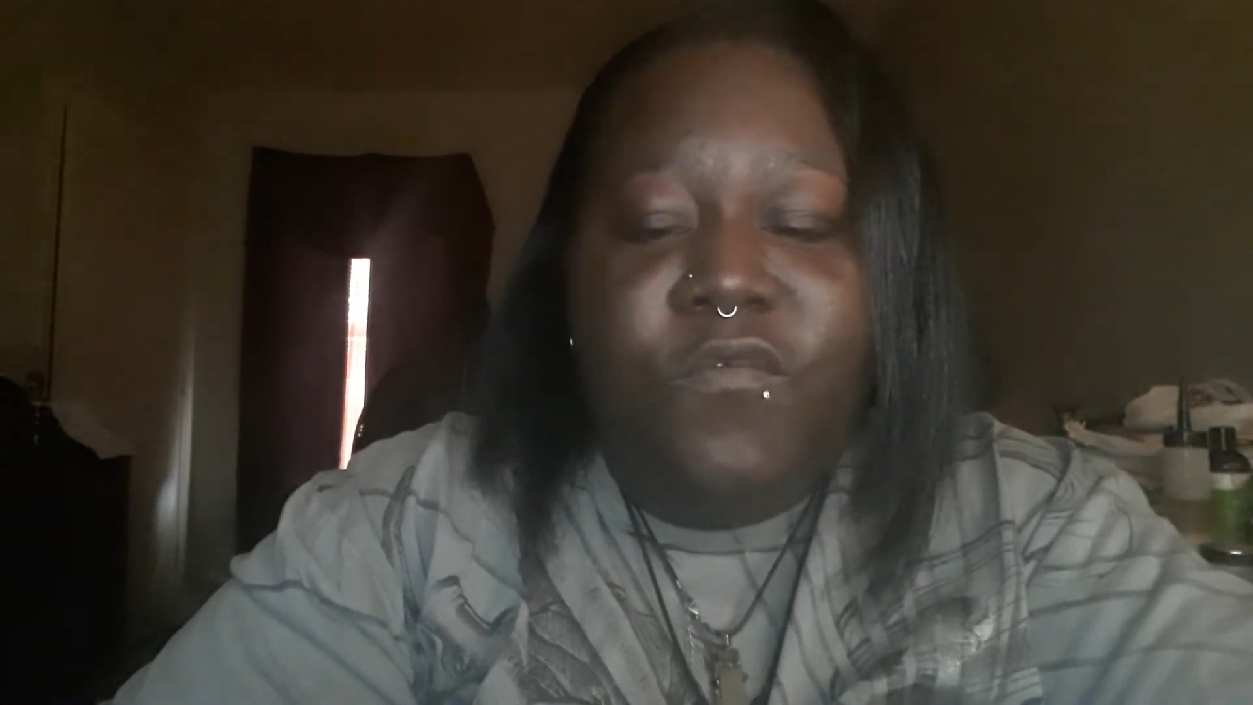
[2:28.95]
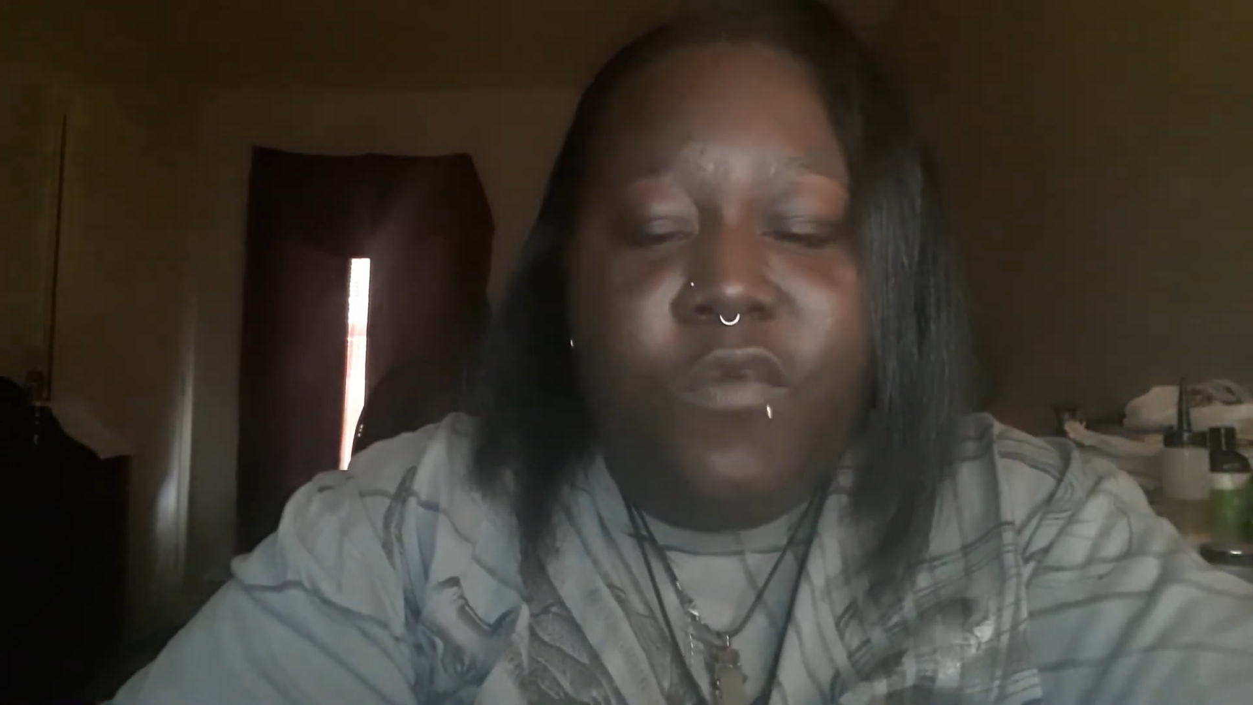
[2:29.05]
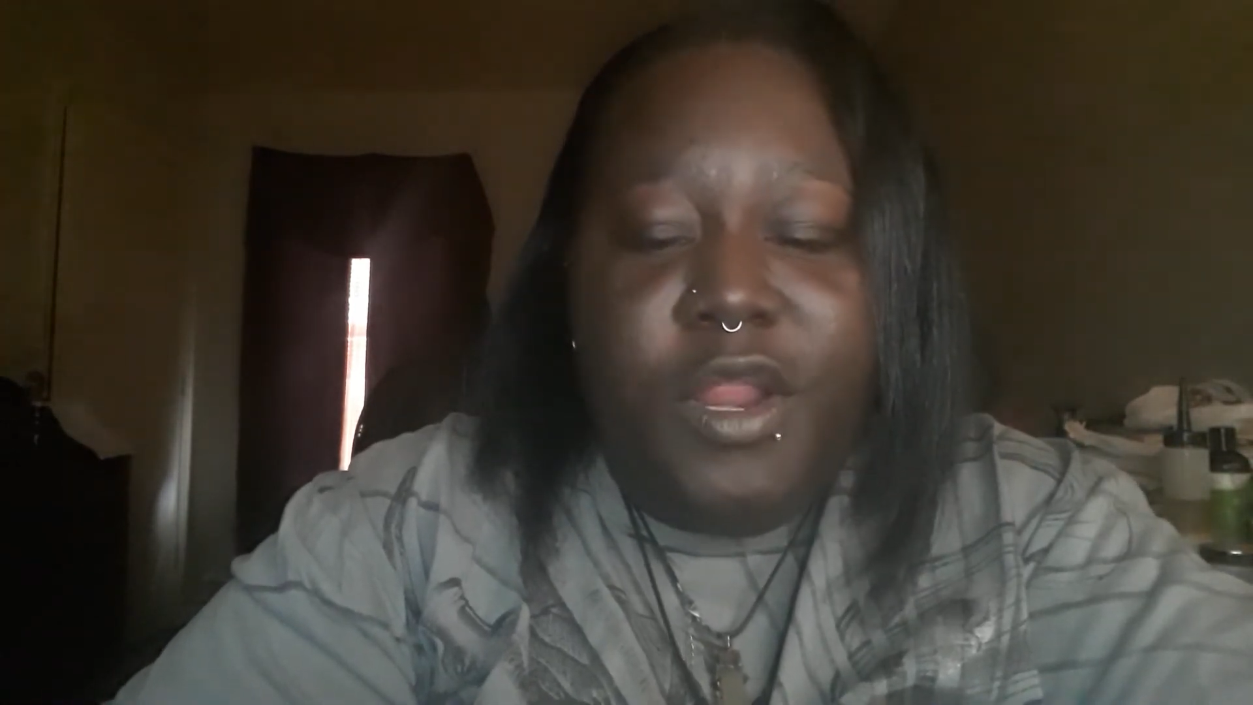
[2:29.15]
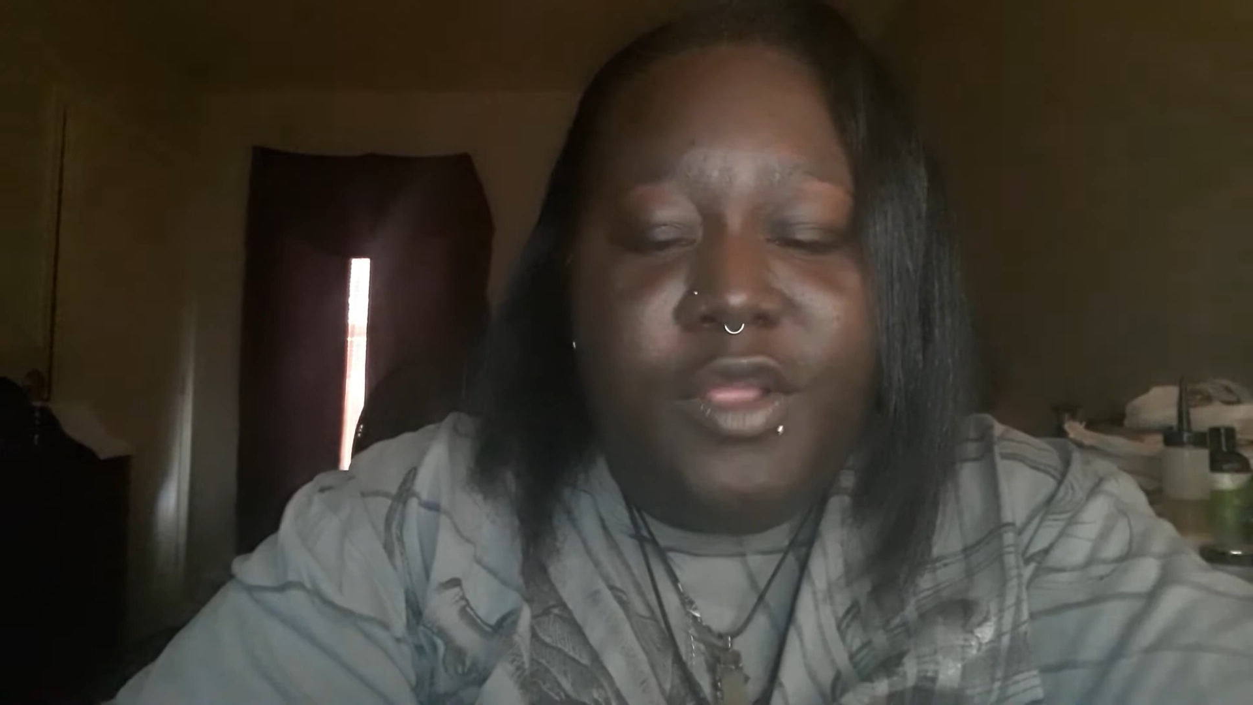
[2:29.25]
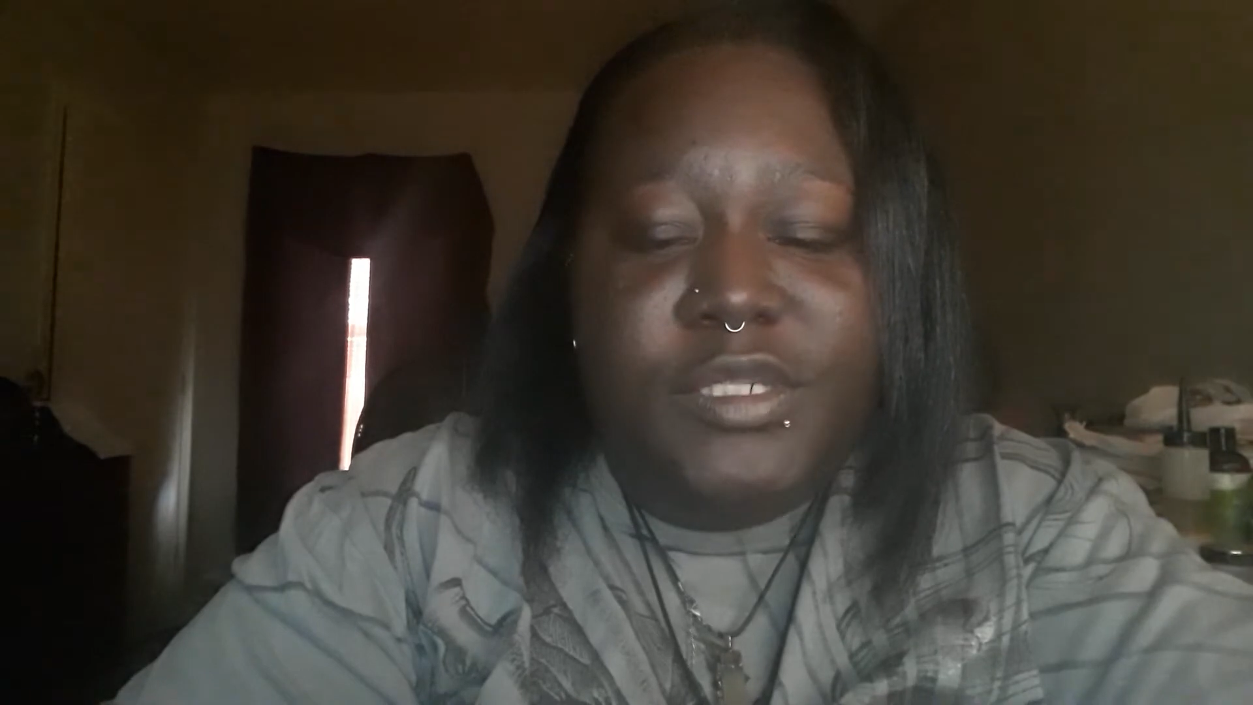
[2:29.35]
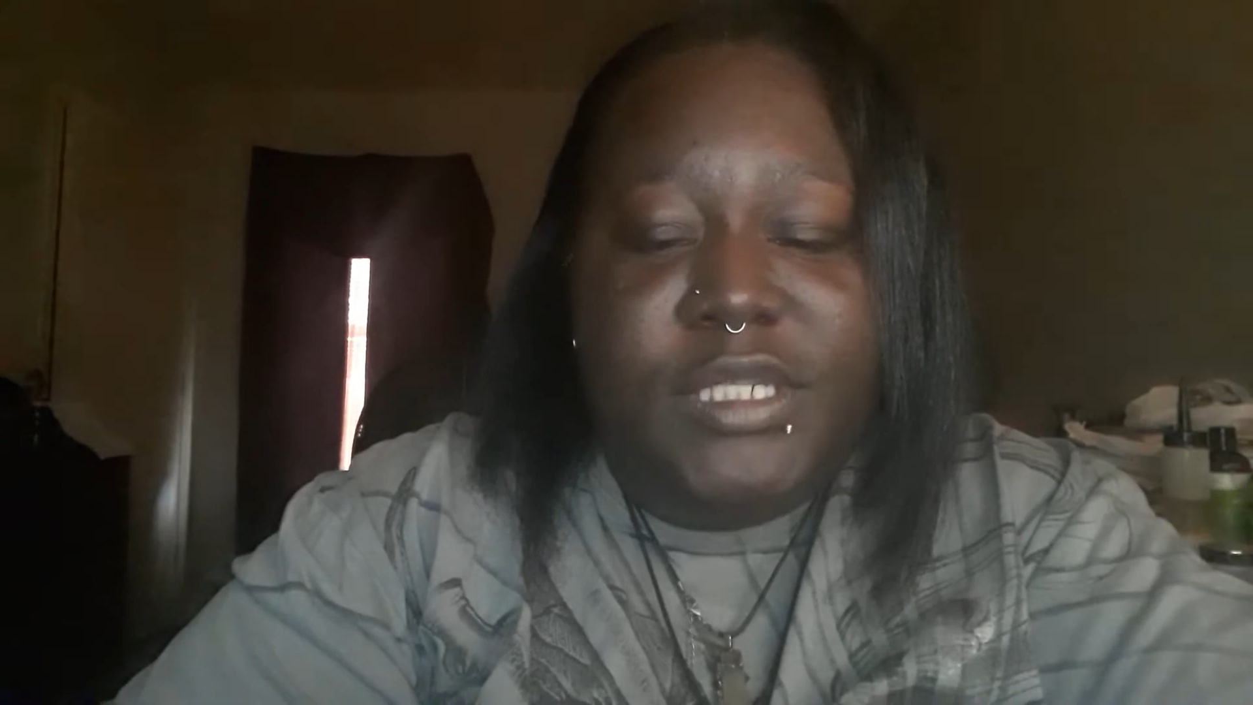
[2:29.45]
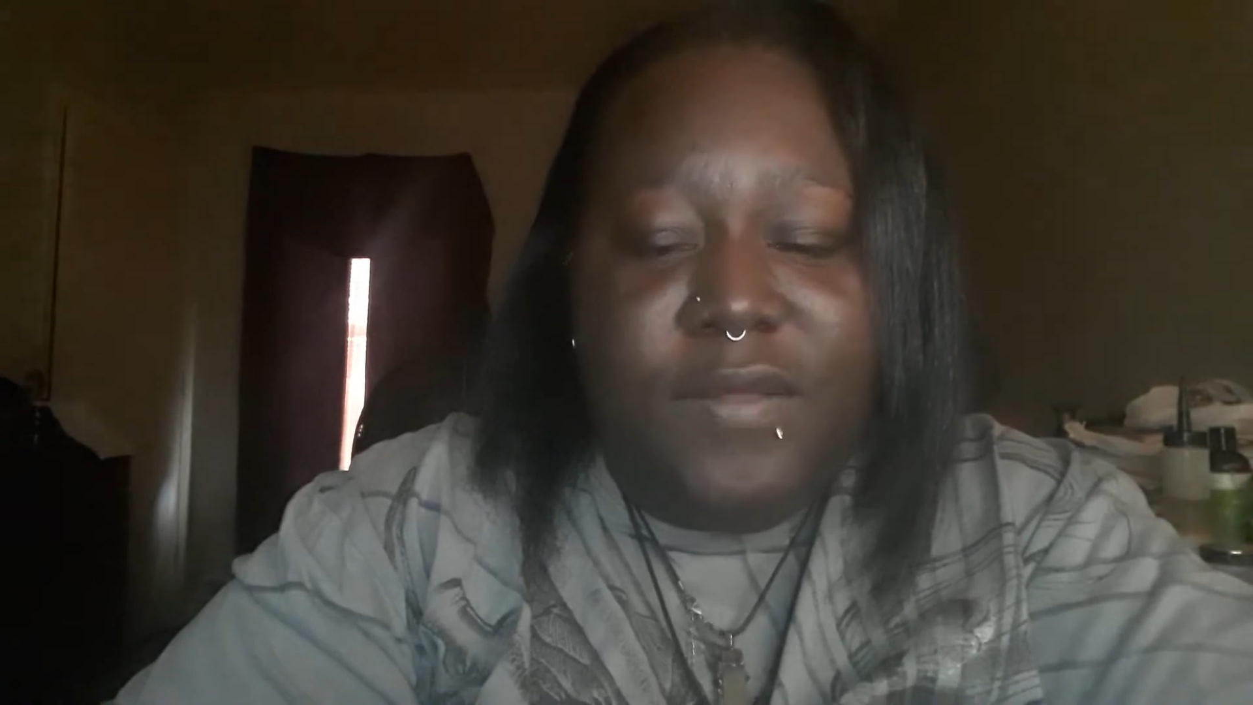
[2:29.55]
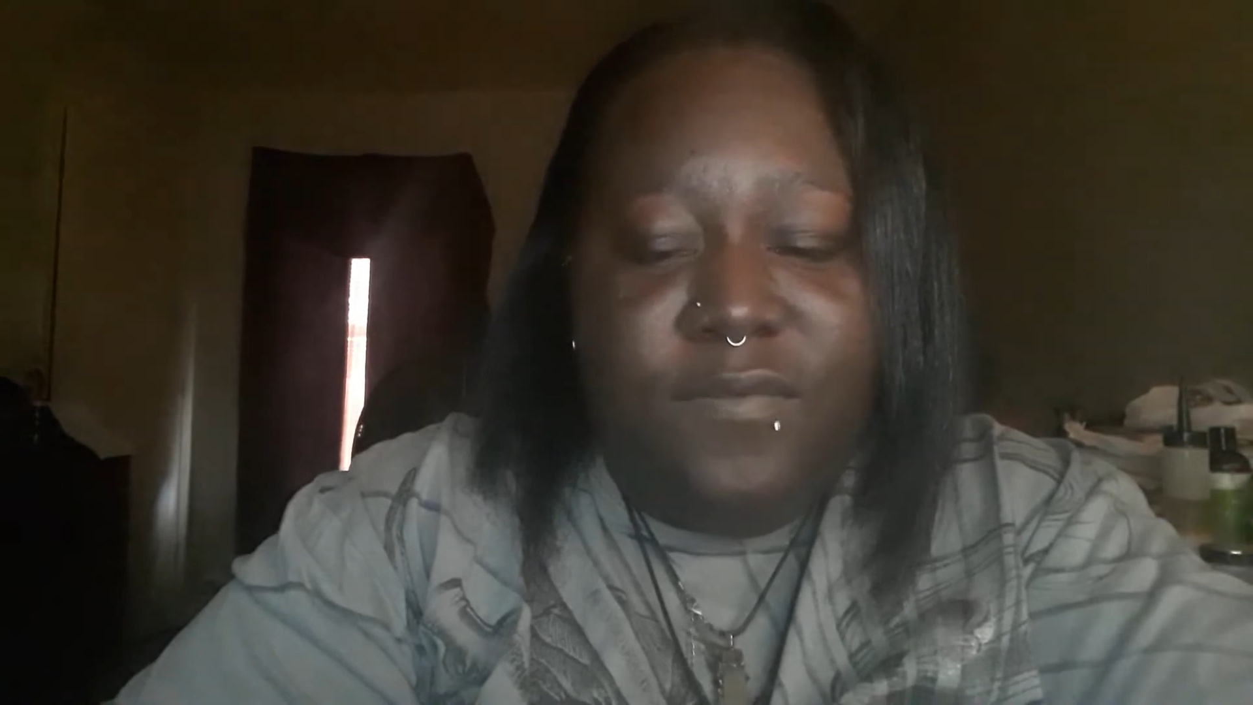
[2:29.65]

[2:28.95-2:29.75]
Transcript: Free yourself